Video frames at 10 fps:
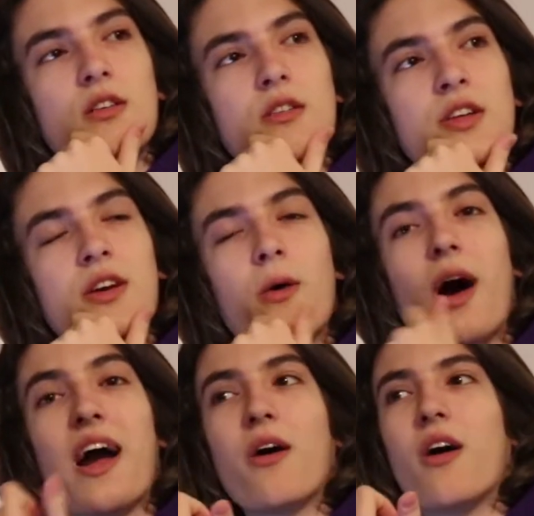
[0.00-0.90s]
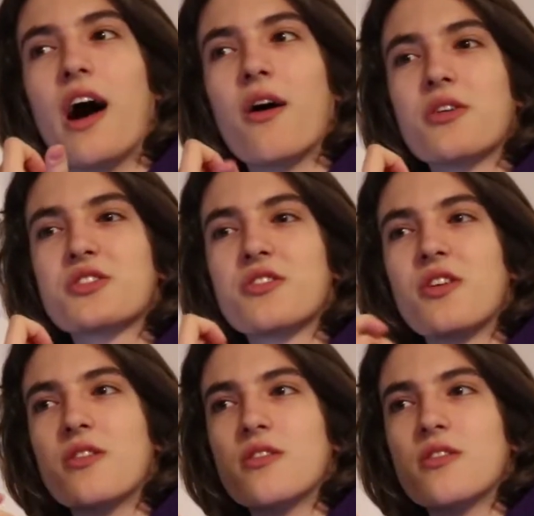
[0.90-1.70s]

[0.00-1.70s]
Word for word: It's 69% Yo, I, I also on Rotten